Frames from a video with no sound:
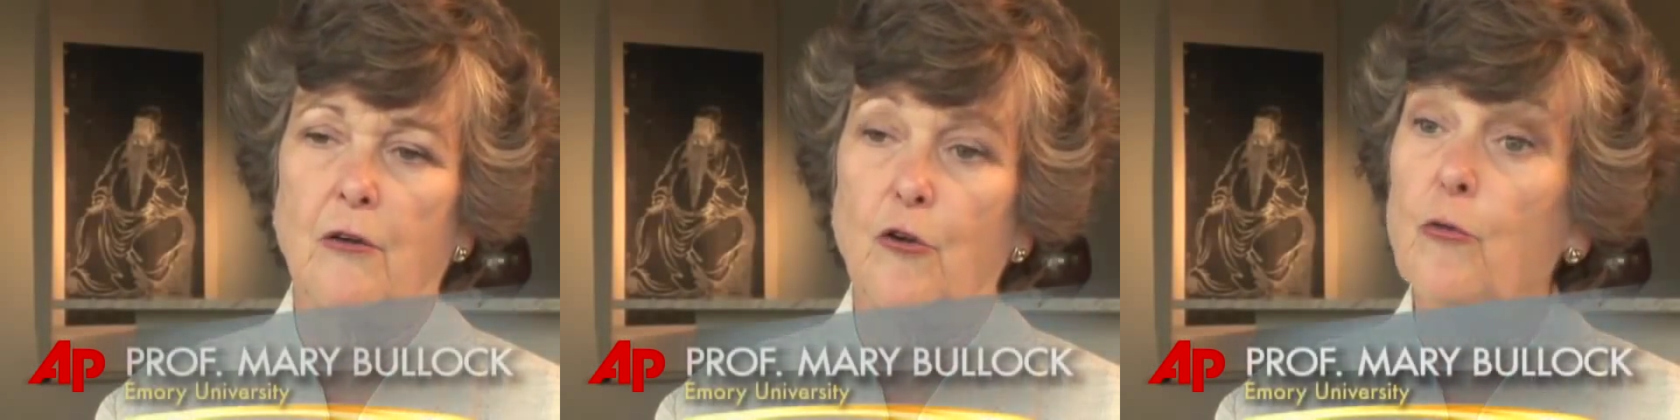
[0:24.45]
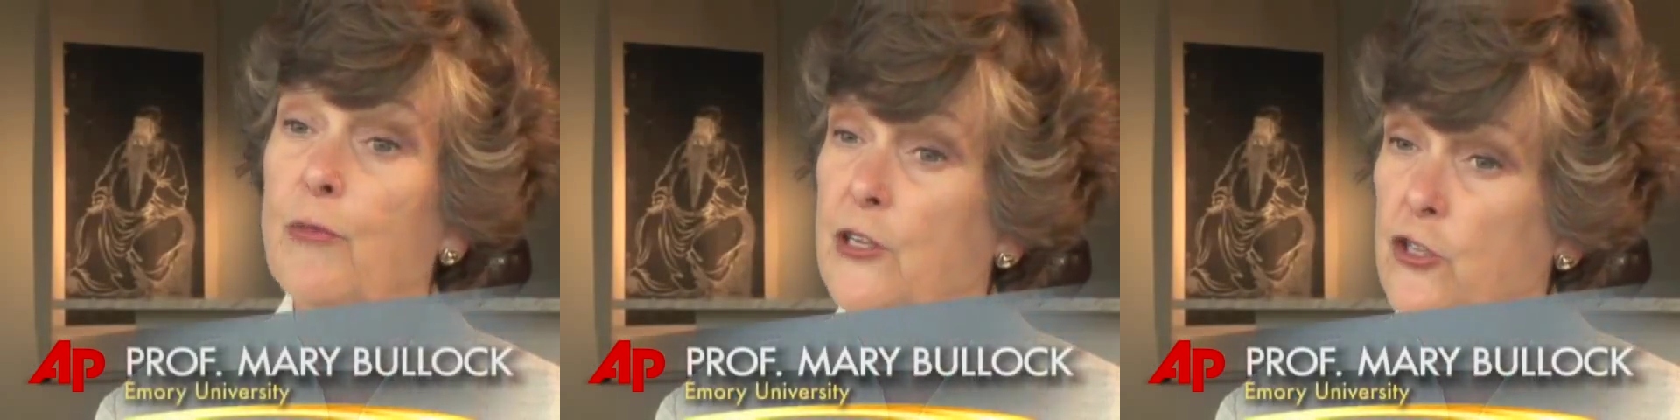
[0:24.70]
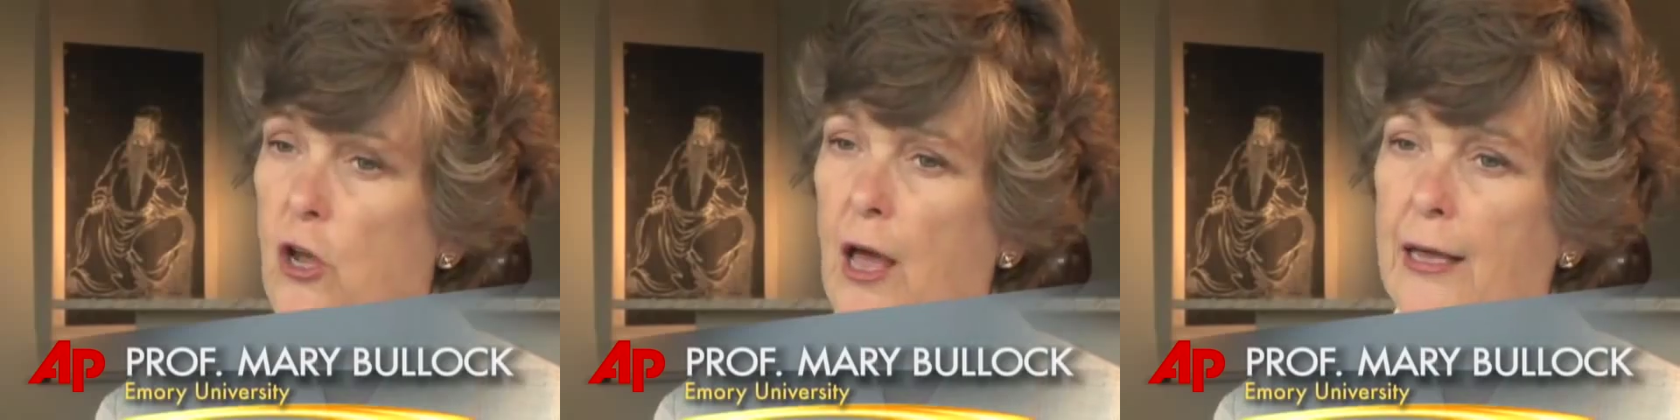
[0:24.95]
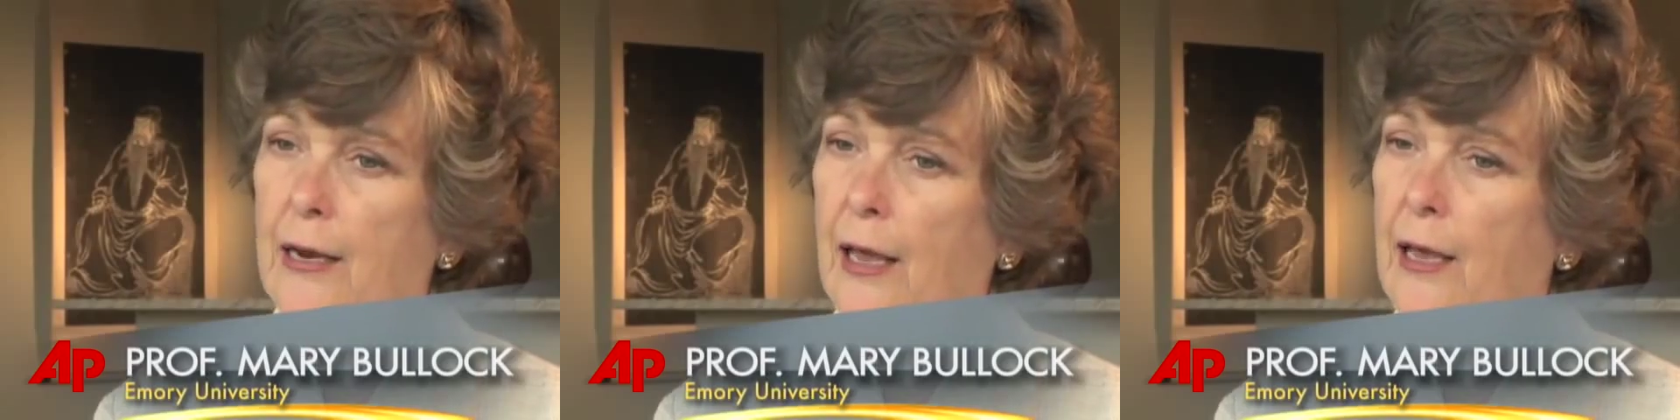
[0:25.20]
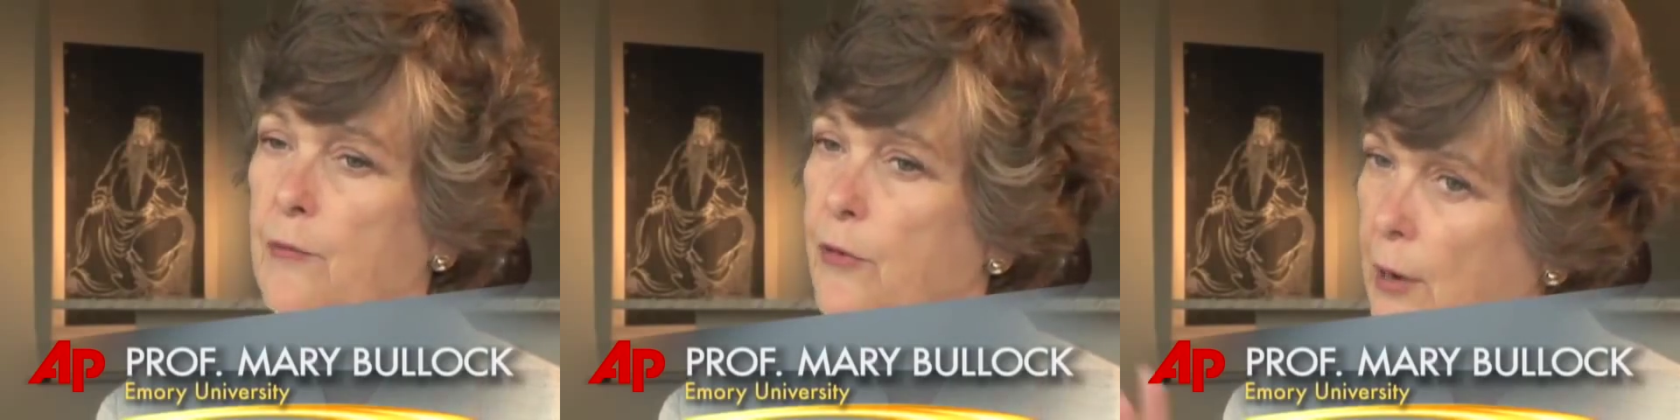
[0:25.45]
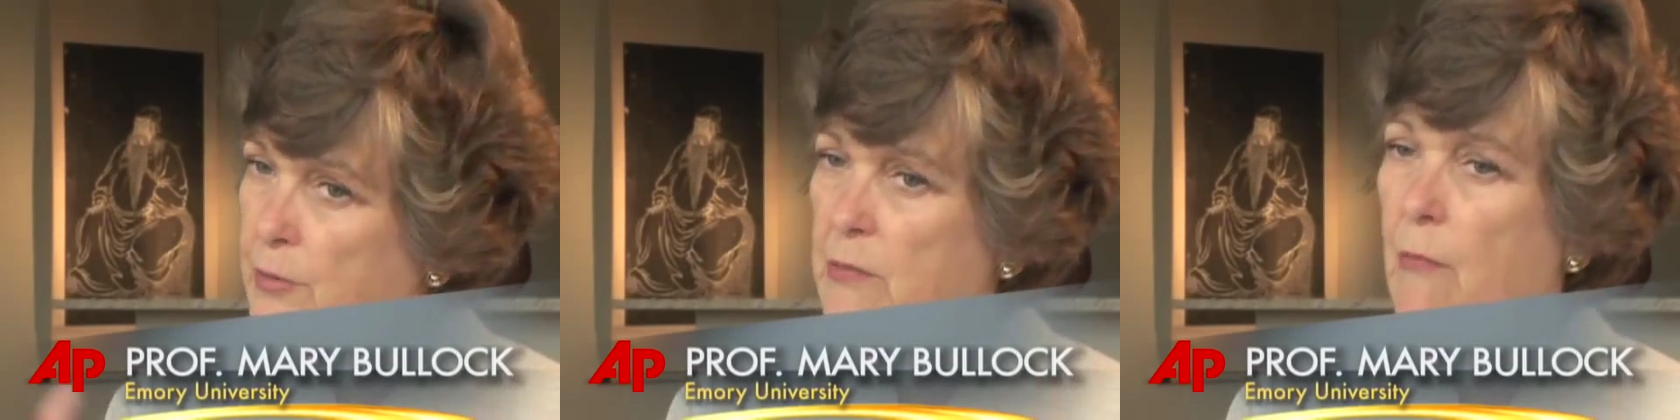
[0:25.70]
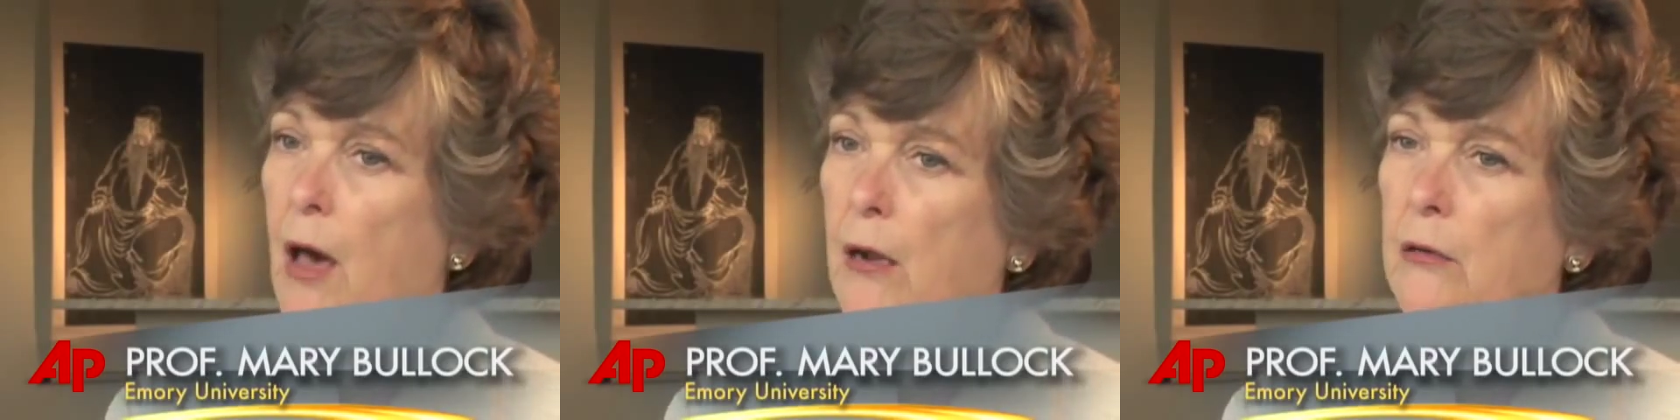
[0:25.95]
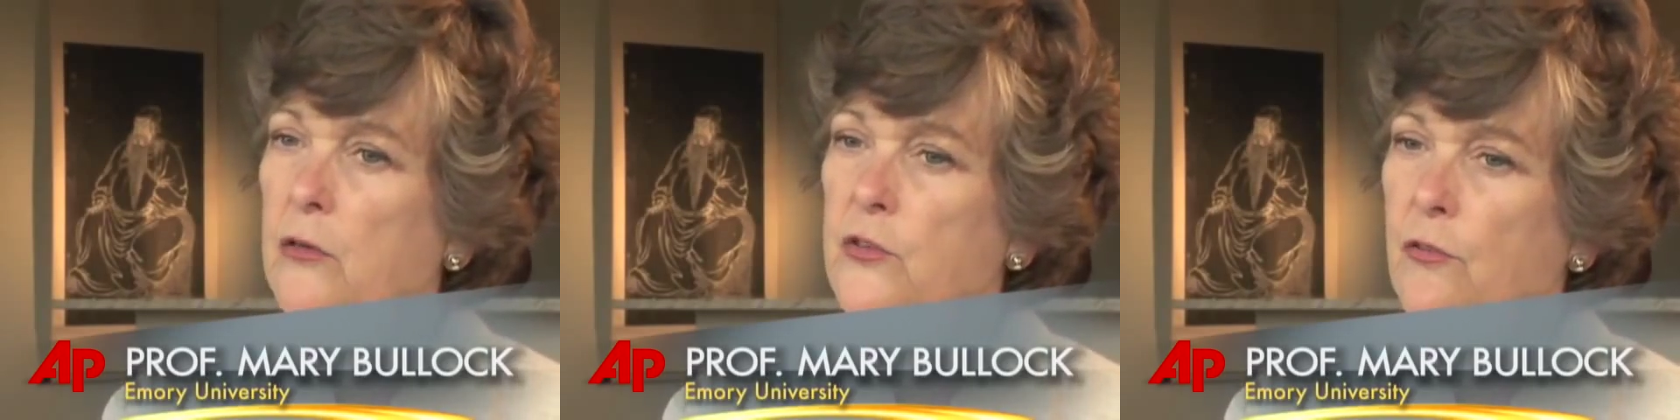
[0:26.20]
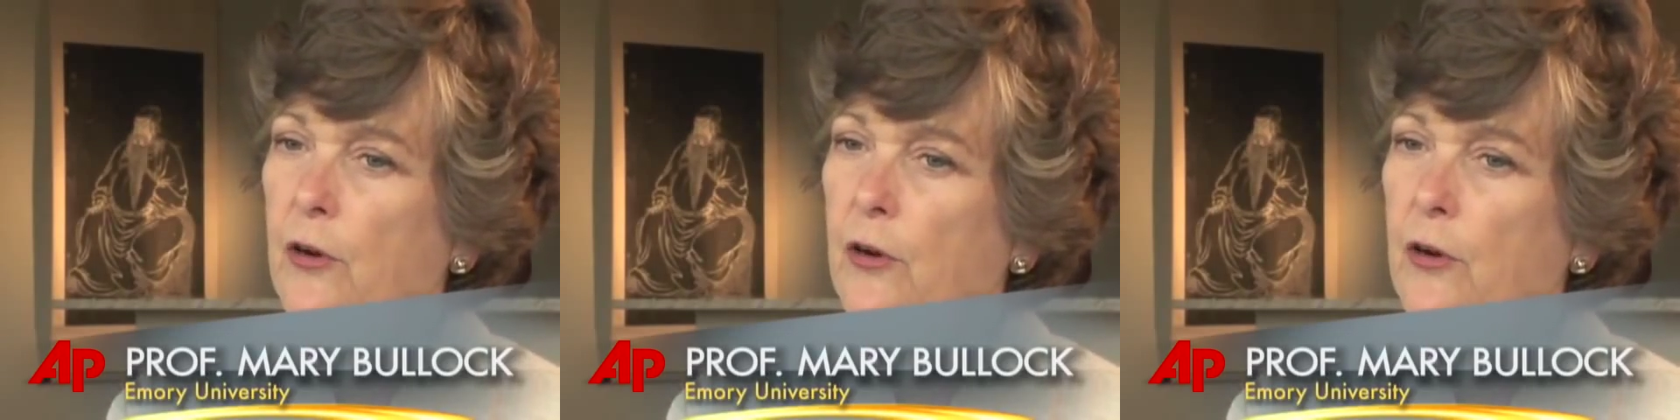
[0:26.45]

urban China and perhaps models for